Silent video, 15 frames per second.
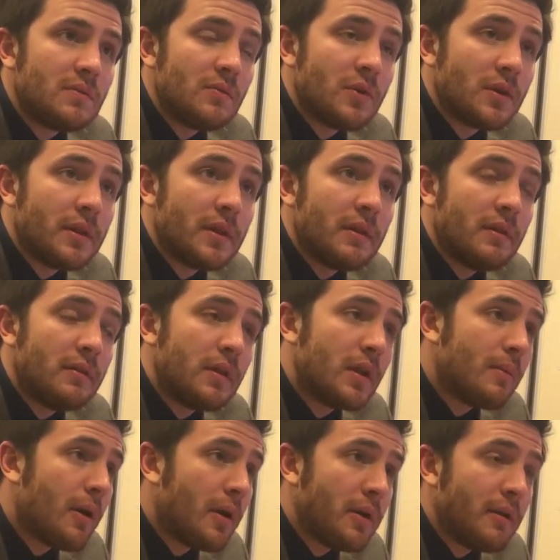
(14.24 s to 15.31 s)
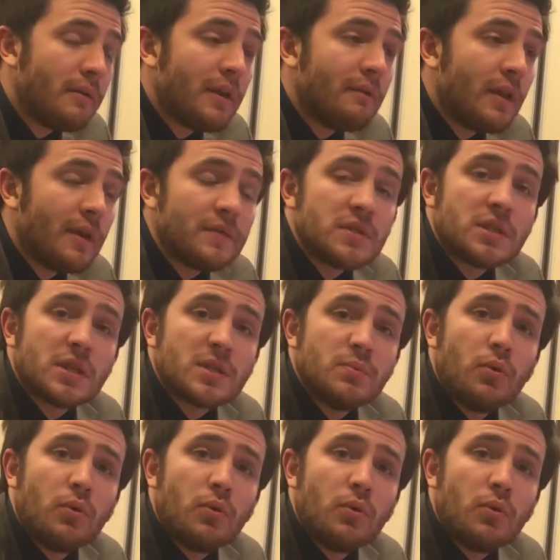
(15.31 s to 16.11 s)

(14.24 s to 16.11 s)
where you think about it, they've left 6